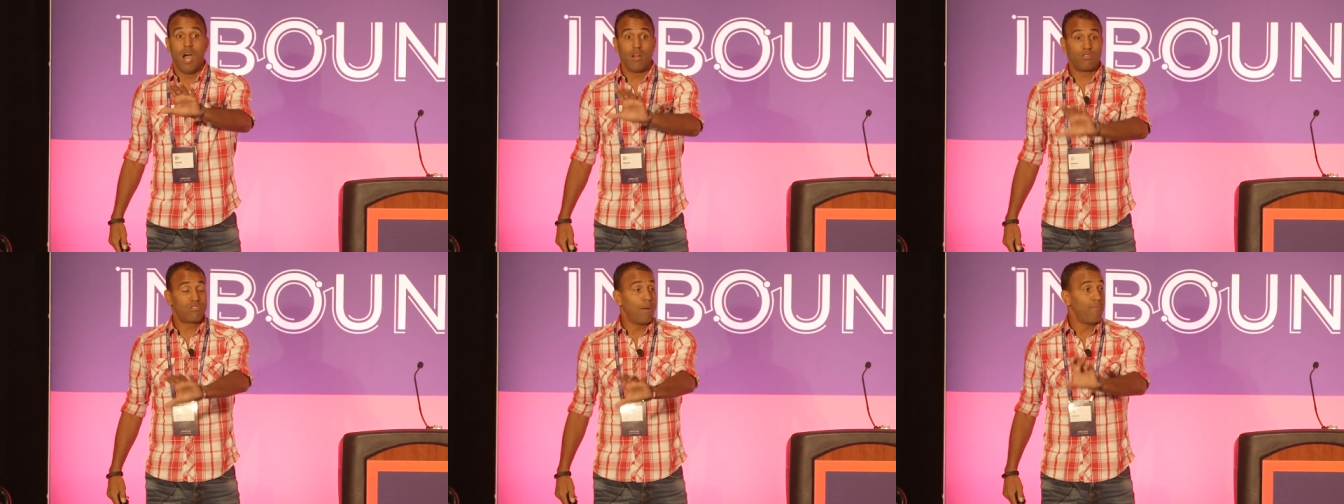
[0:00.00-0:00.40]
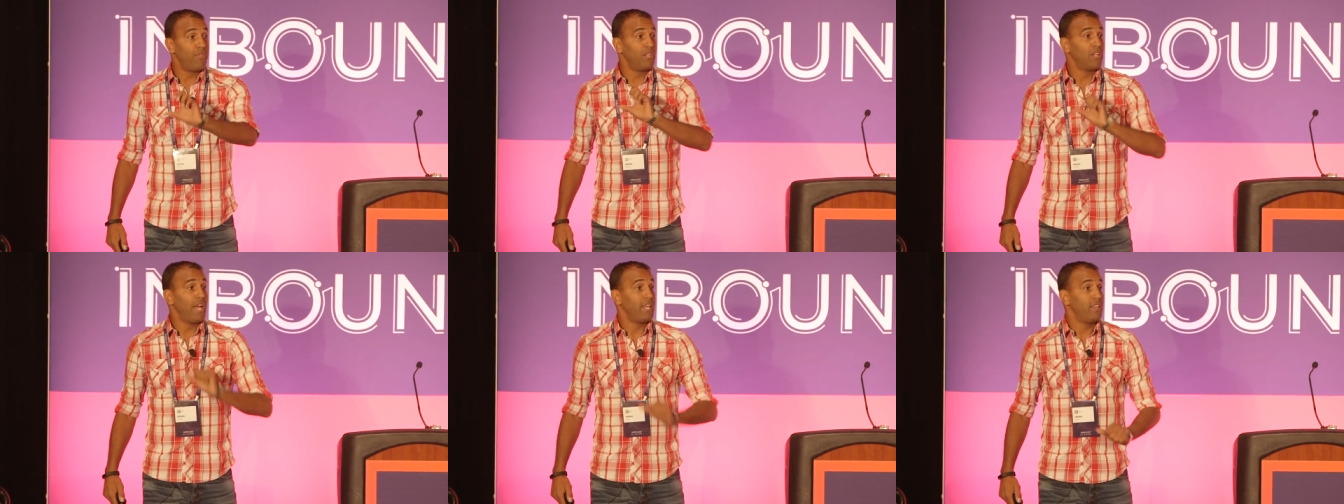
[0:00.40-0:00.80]
are
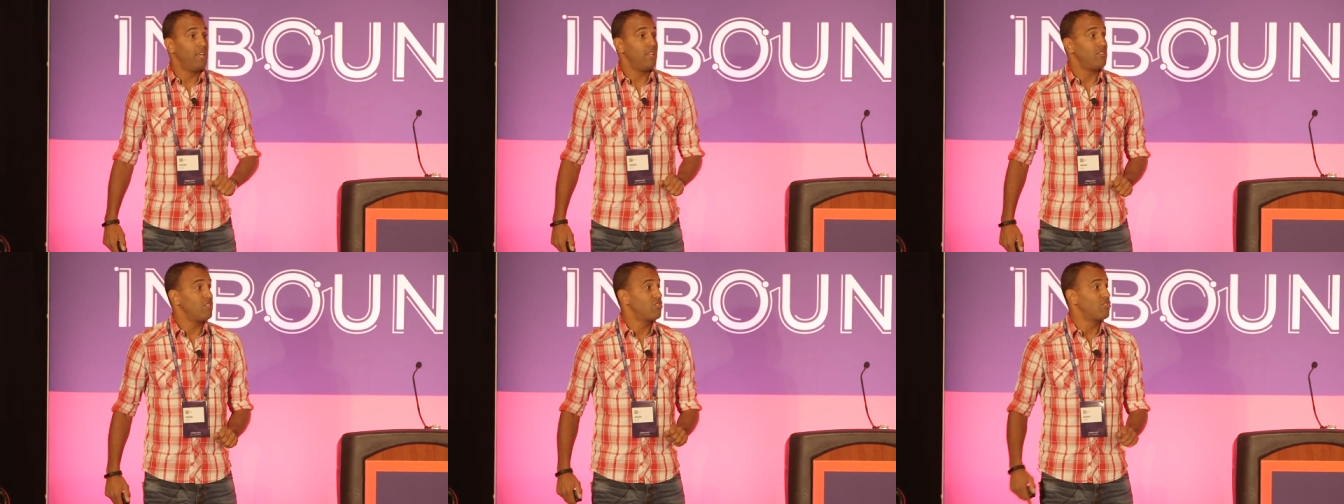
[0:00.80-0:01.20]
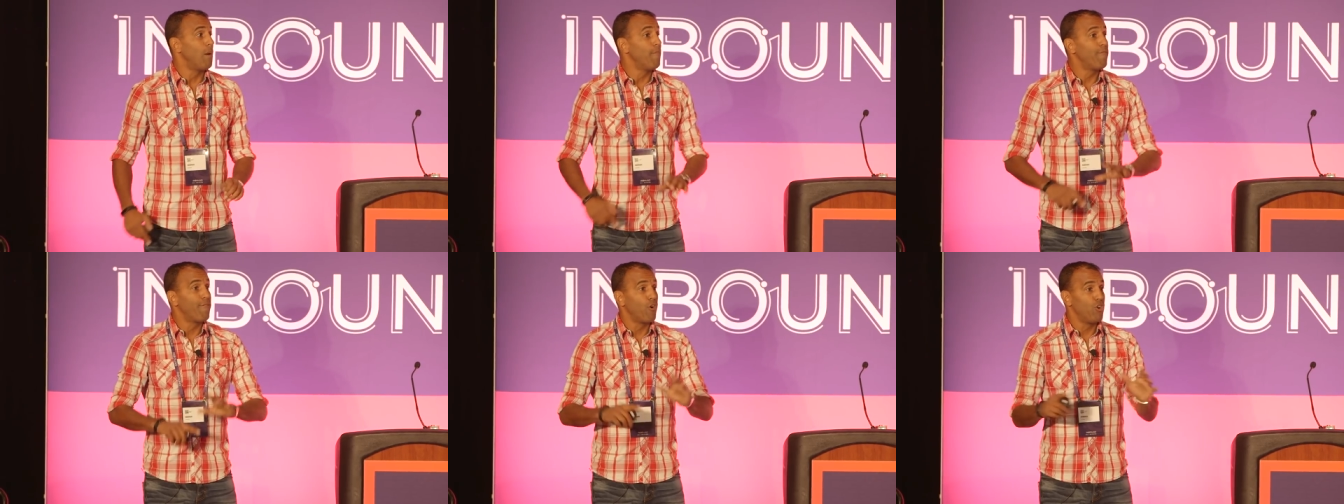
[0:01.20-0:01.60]
something like this,
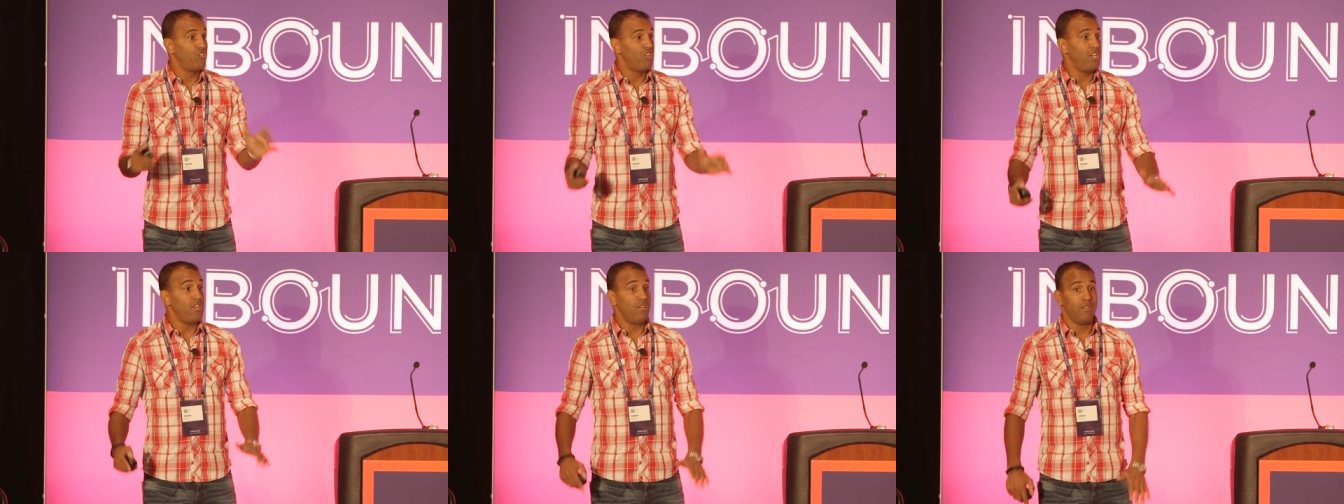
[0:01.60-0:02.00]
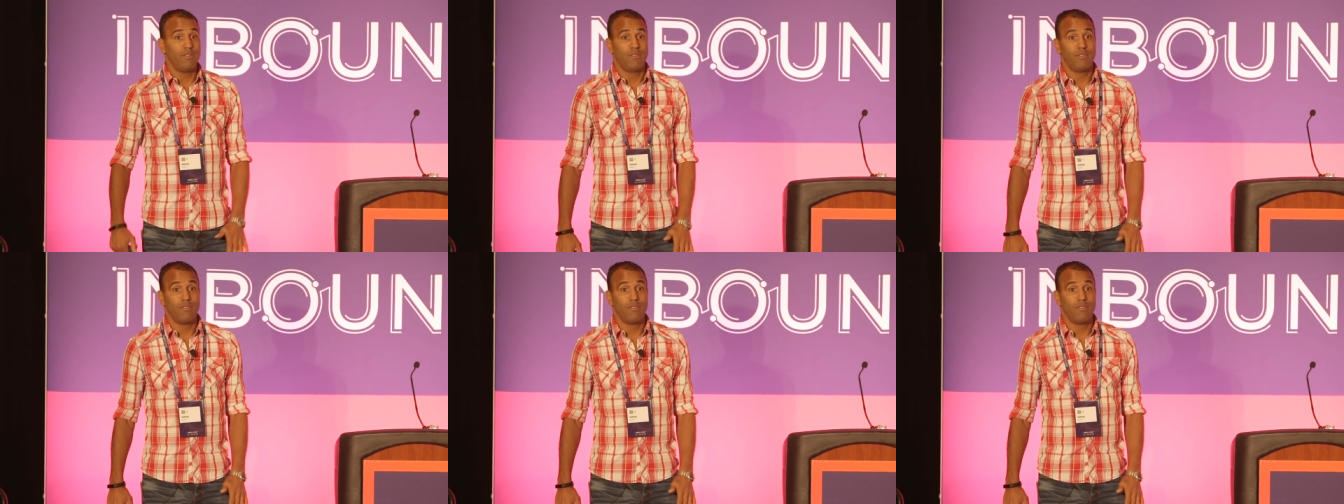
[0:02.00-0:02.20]
some version.